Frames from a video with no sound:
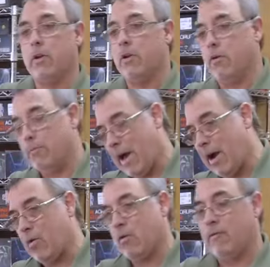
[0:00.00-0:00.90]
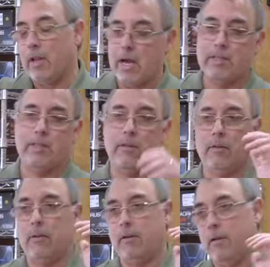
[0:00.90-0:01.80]
to know power,
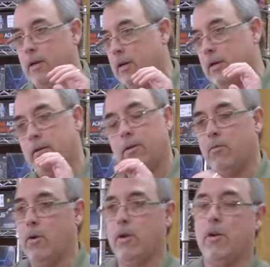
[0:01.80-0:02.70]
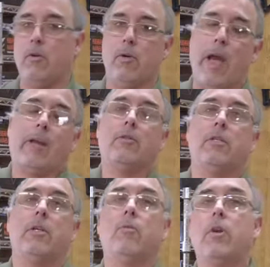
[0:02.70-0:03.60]
velocity, uh, you want to know
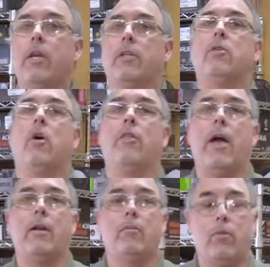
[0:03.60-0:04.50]
accuracy. We're going to get to all that.